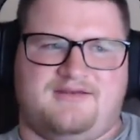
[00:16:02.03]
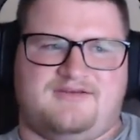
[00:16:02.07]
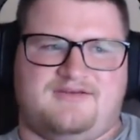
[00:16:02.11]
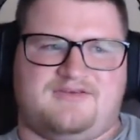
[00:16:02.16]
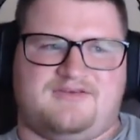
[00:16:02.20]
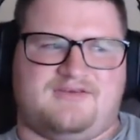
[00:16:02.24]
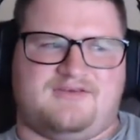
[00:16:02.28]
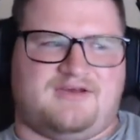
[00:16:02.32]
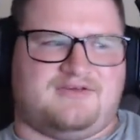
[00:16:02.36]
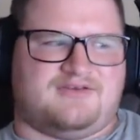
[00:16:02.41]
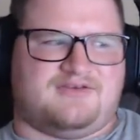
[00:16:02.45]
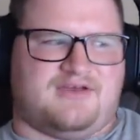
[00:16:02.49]

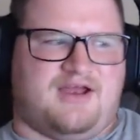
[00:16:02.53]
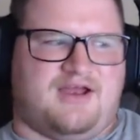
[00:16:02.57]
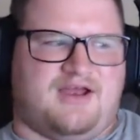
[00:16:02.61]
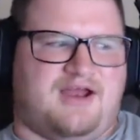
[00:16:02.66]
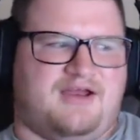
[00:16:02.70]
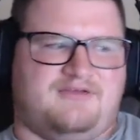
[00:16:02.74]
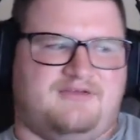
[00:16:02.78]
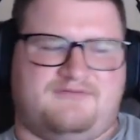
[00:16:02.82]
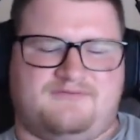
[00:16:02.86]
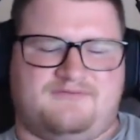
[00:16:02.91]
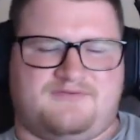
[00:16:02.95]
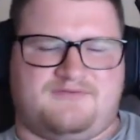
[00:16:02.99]
So I was like, all
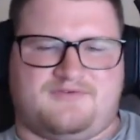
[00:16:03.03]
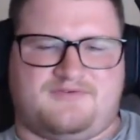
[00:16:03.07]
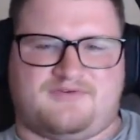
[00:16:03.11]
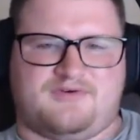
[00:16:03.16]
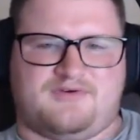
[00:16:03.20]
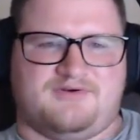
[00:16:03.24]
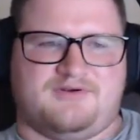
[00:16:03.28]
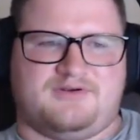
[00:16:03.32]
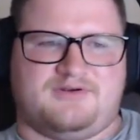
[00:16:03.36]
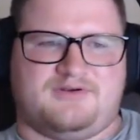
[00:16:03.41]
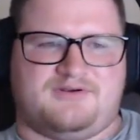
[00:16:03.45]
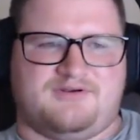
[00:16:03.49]
right,
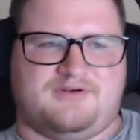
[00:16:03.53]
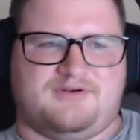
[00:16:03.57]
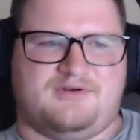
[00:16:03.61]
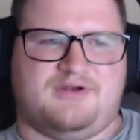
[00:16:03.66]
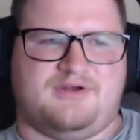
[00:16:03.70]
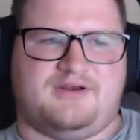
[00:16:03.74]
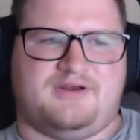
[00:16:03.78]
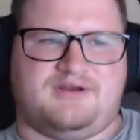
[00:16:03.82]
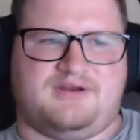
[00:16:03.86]
screw it, do it.